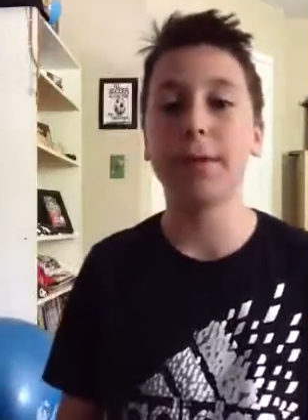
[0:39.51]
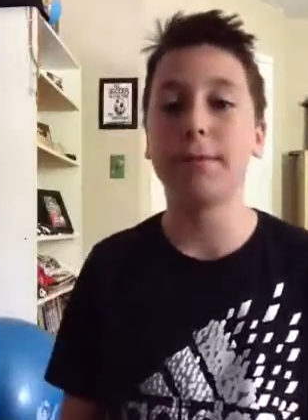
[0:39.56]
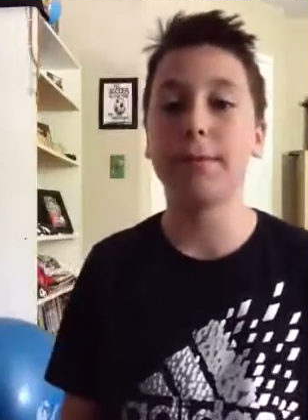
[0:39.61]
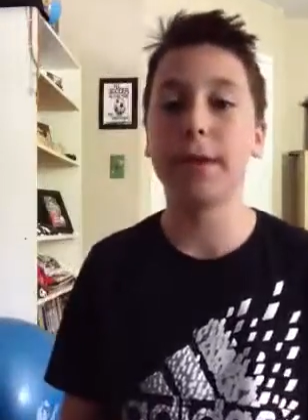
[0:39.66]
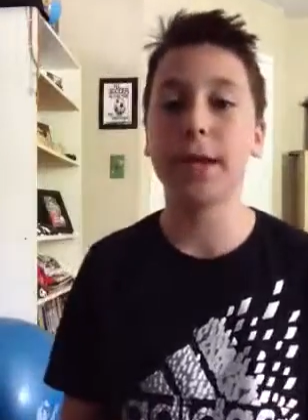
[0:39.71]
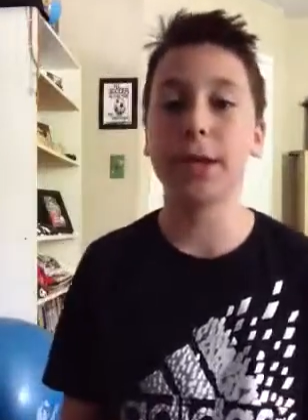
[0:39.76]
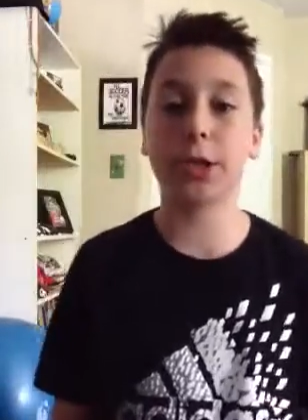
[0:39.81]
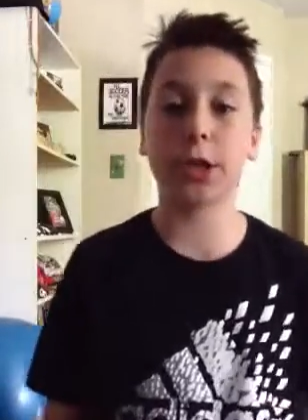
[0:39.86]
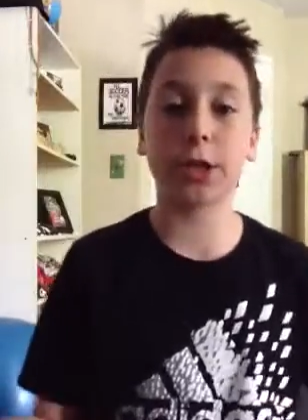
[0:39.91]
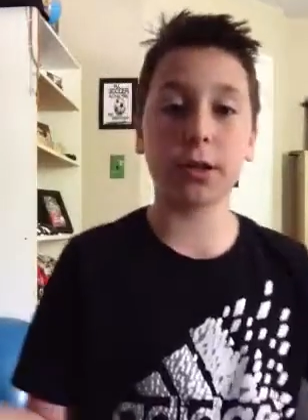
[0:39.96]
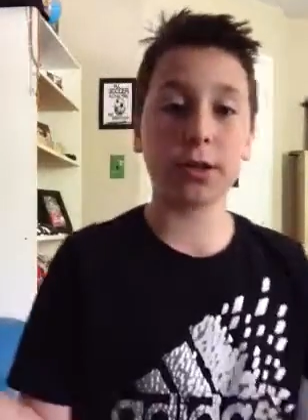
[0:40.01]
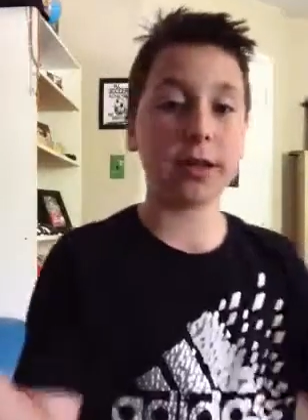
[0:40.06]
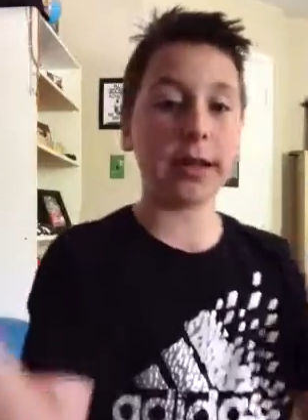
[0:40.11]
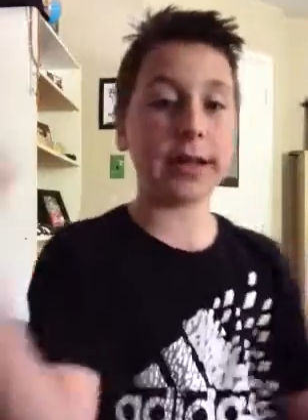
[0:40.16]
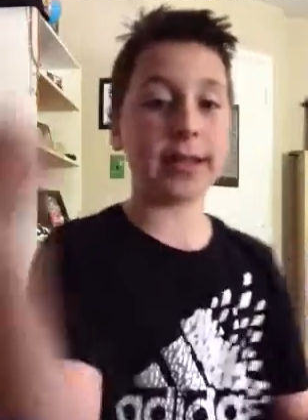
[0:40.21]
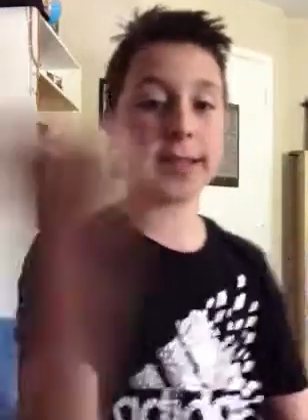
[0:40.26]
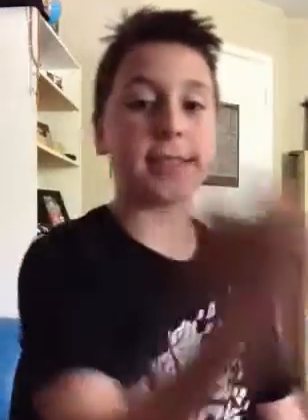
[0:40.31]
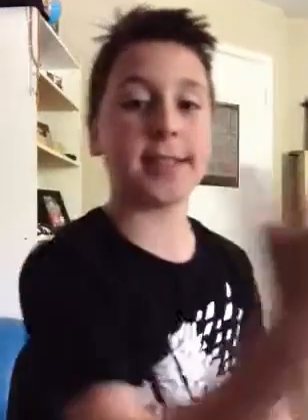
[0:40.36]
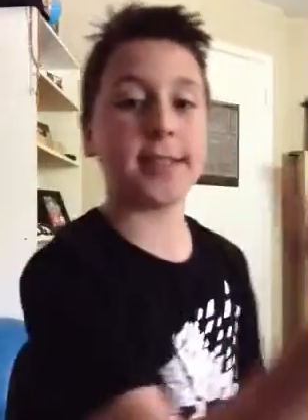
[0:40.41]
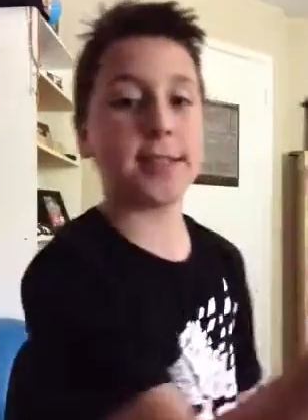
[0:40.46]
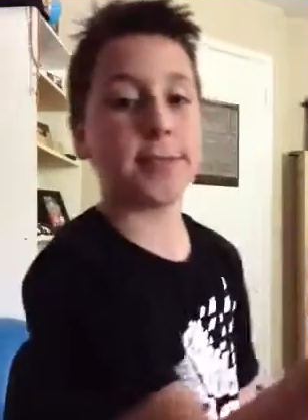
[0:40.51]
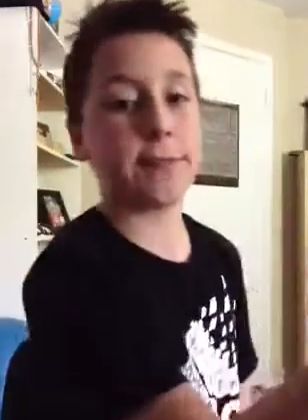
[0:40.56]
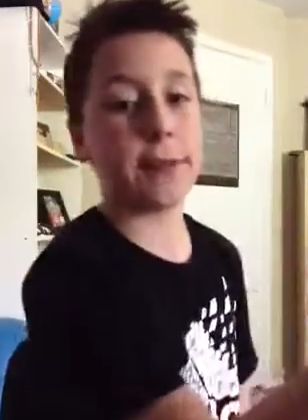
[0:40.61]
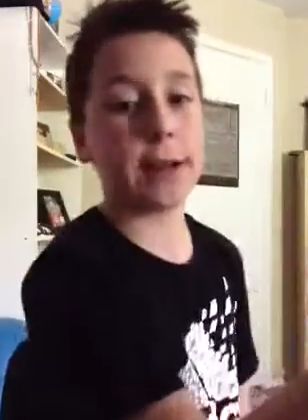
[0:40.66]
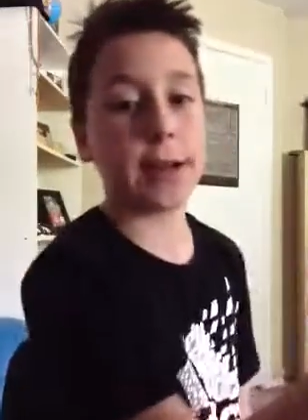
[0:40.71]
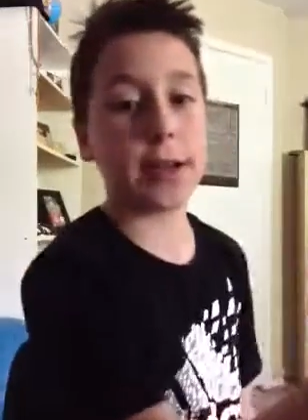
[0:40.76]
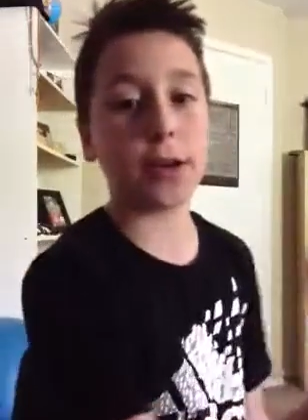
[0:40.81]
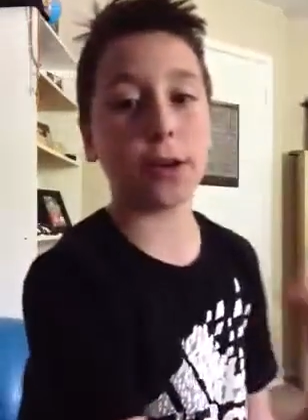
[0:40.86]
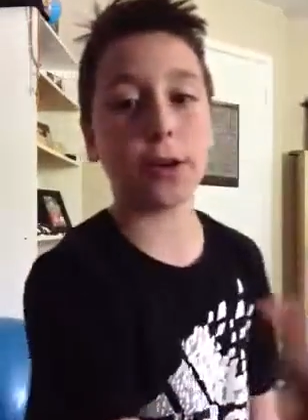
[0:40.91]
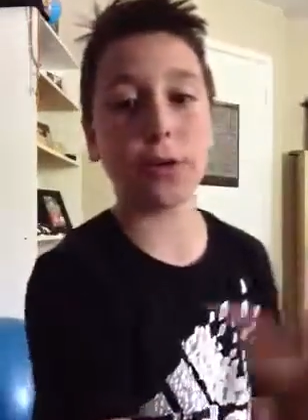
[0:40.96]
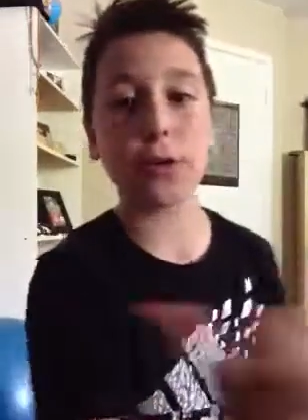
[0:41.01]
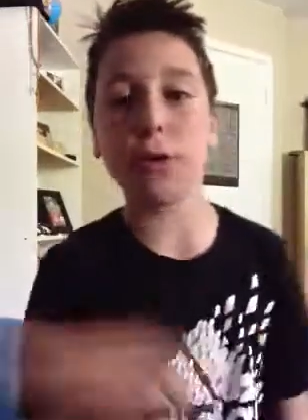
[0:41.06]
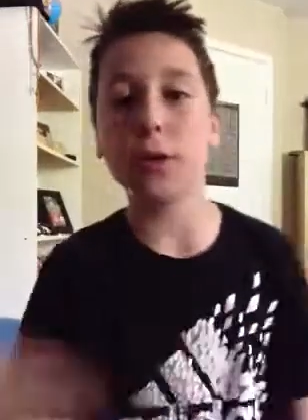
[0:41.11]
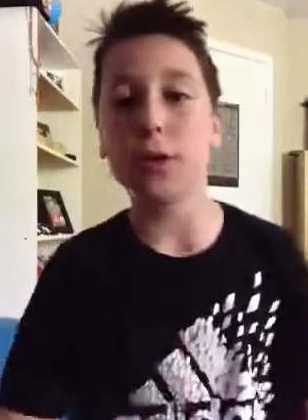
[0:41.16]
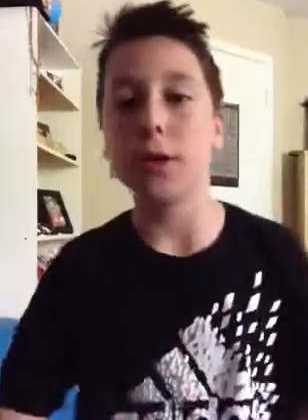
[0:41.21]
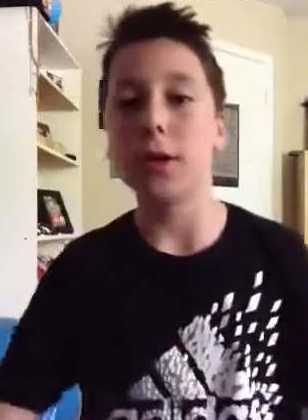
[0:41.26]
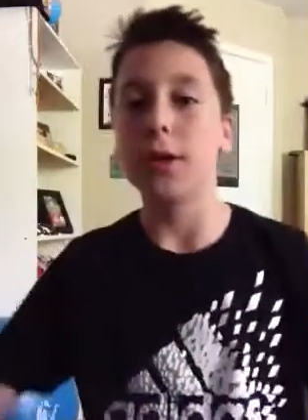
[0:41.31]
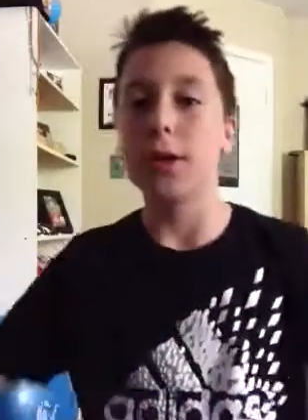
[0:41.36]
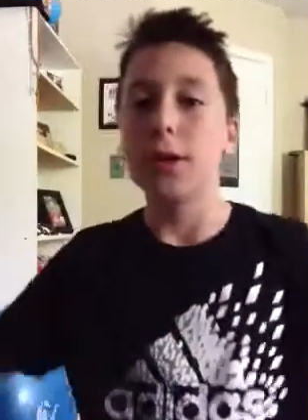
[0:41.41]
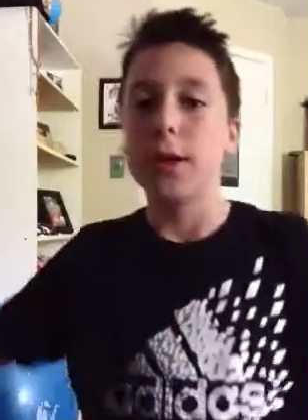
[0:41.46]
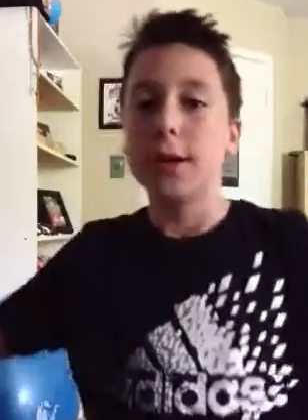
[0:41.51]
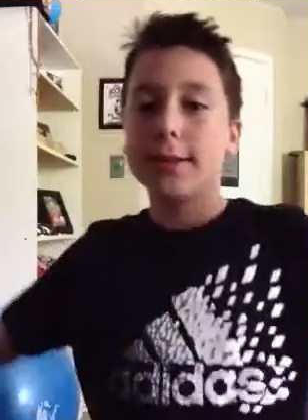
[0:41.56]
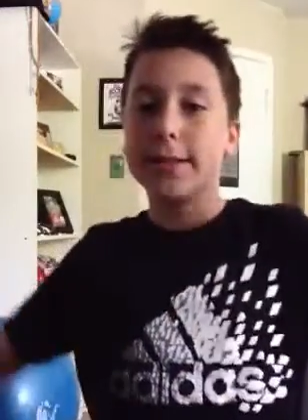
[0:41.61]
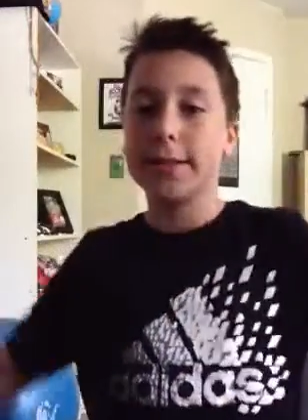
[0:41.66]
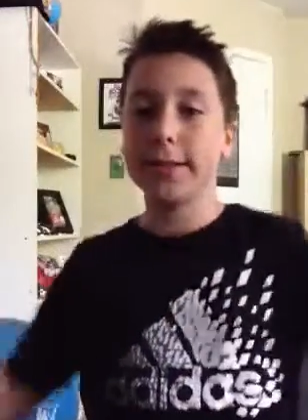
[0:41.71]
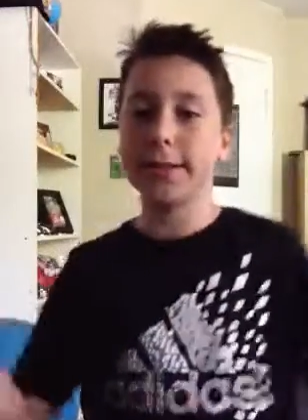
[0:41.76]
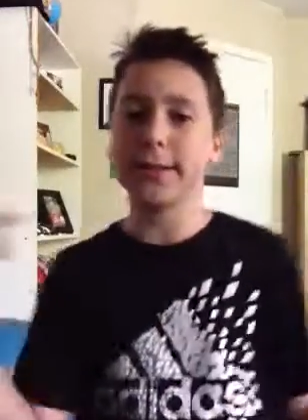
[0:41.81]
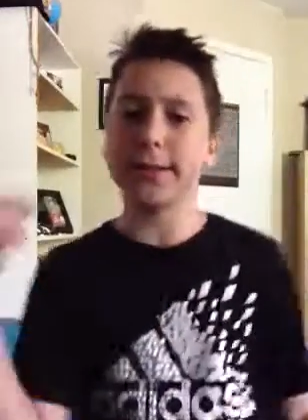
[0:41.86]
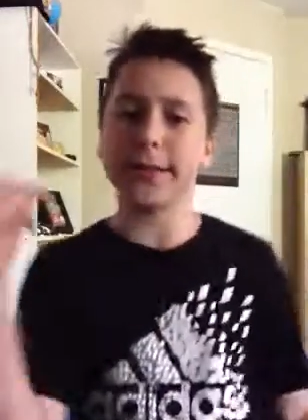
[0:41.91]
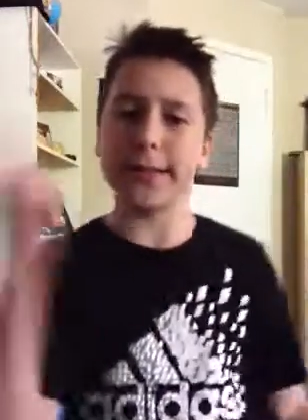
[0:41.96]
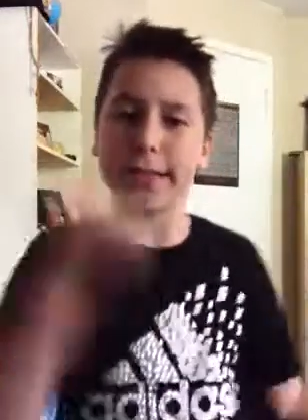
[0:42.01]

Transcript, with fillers: Make sure to like this video and